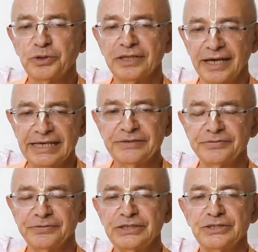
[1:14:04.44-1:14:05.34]
life
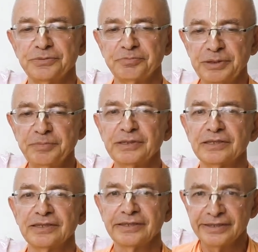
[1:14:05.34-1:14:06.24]
which
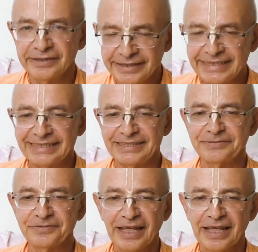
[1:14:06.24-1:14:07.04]
people lead.